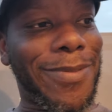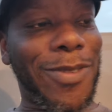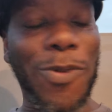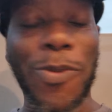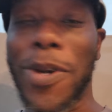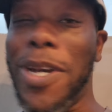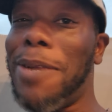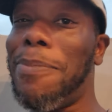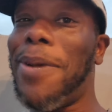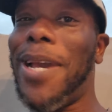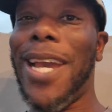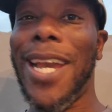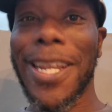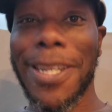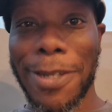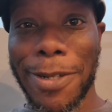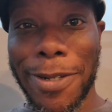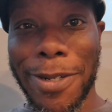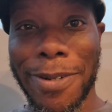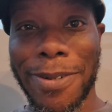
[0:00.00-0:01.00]
One
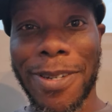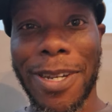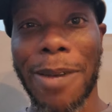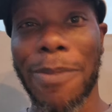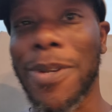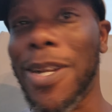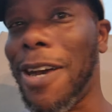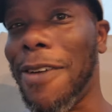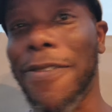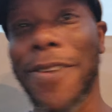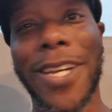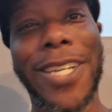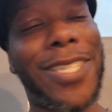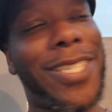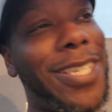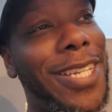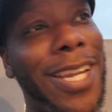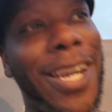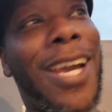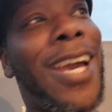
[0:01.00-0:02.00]
bad year. Coming off of
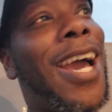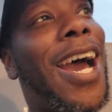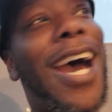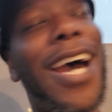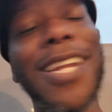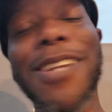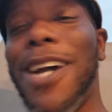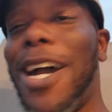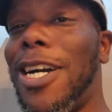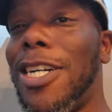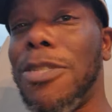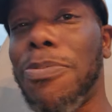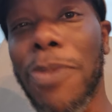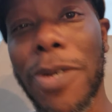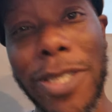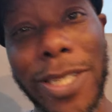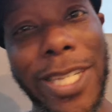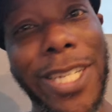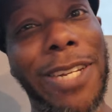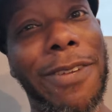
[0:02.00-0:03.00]
ACL. I know I was
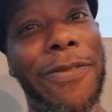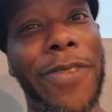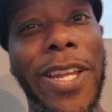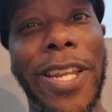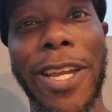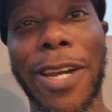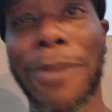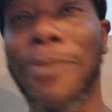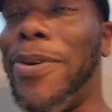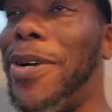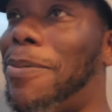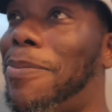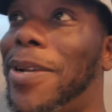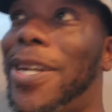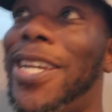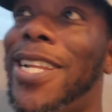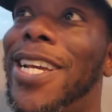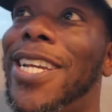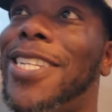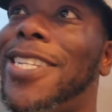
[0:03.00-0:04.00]
supposed to end the video, but
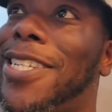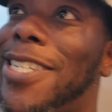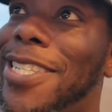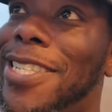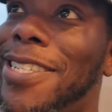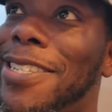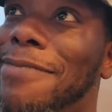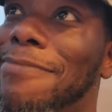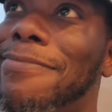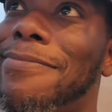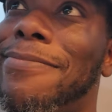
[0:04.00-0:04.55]
man, that just...